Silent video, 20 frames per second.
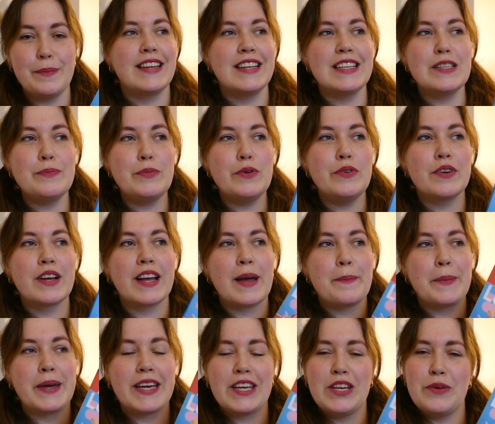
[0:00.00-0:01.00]
This book can
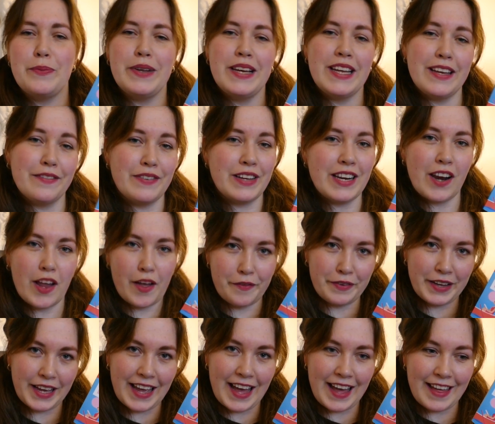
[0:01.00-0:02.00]
make you believe in love
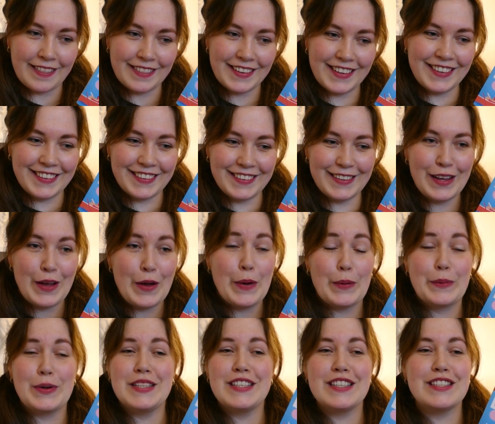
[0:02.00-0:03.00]
again,
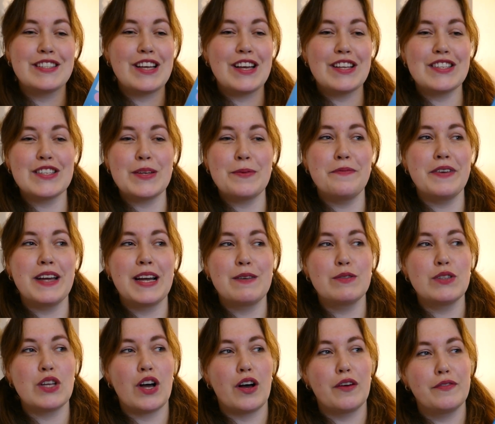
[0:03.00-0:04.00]
which is not something I
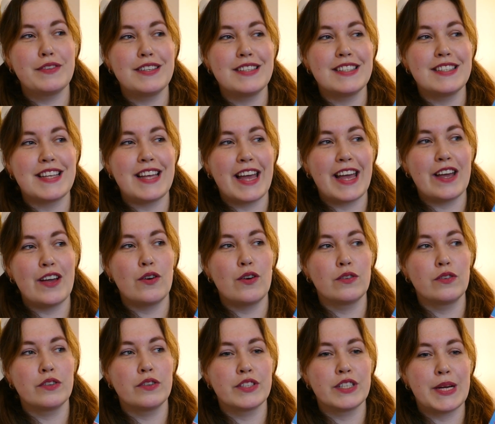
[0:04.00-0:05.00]
would often say on
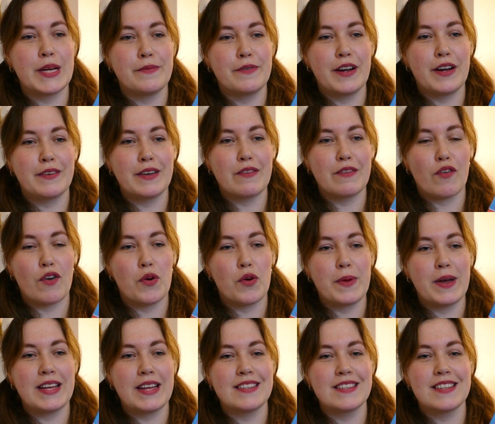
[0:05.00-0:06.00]
contemporary
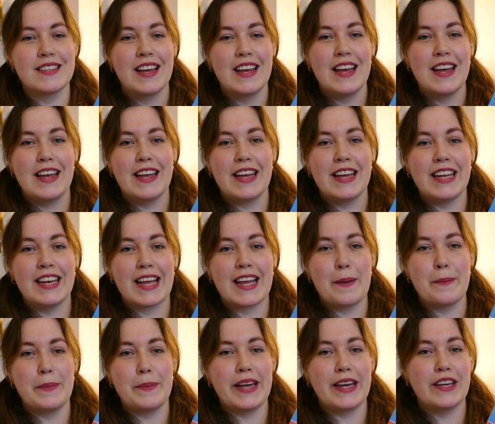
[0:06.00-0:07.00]
romance. It
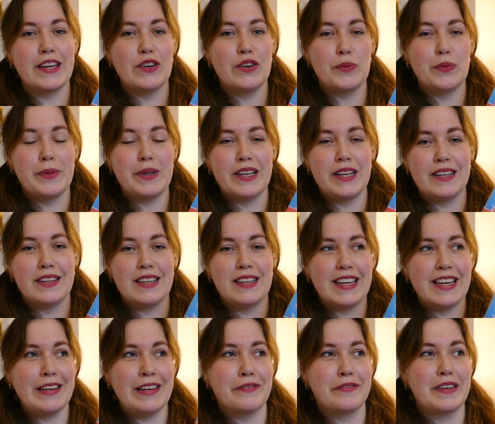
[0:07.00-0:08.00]
can make you
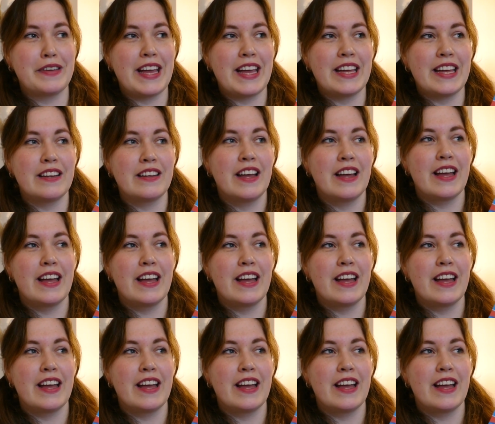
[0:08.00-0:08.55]
believe in